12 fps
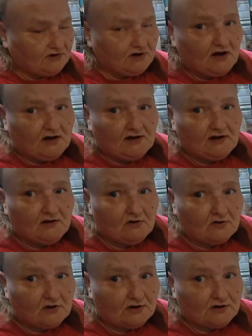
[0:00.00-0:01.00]
jelly
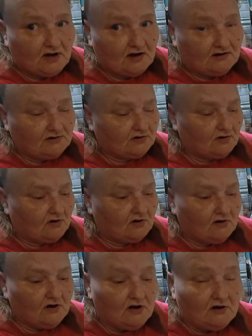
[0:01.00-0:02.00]
or a jelly jar